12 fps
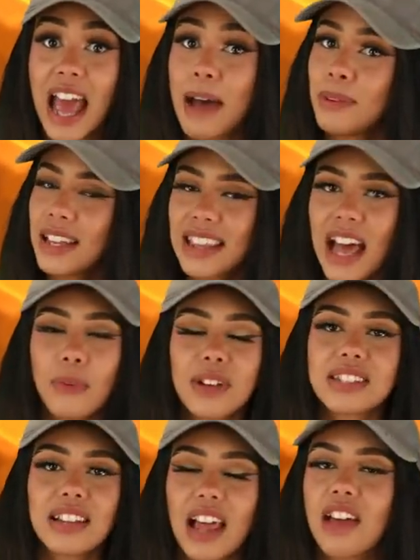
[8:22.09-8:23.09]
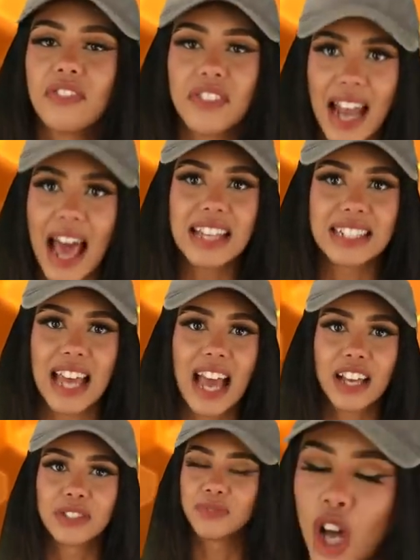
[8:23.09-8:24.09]
but that was the life of an
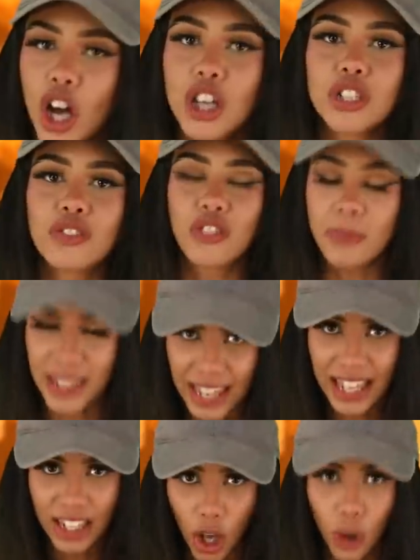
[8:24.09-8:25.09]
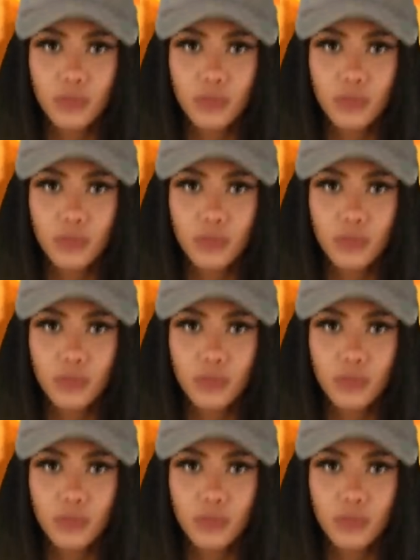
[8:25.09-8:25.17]
Aztec. Harsh from the get-go.